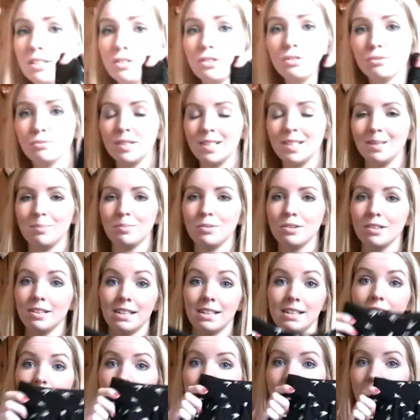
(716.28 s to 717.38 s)
it's just really pretty,
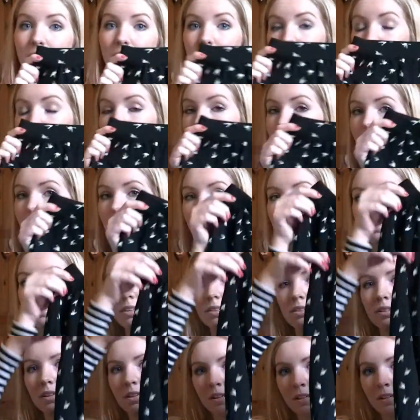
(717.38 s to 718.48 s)
and you can wear it with
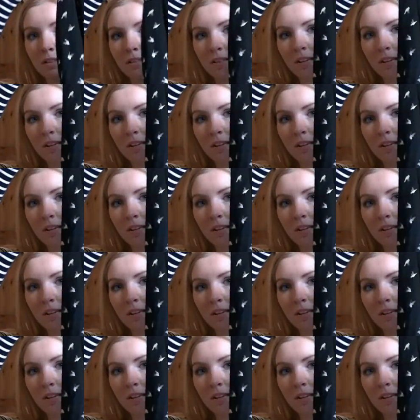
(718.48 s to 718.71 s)
jumpers and